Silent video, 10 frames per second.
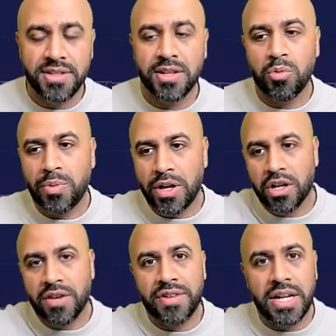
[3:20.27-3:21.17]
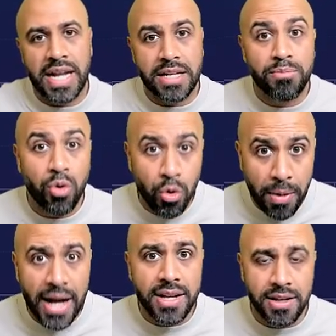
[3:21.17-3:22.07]
So we'll be looking for the next
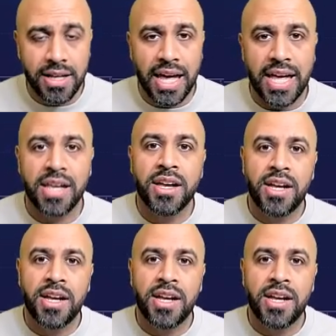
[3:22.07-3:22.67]
pullback, okay,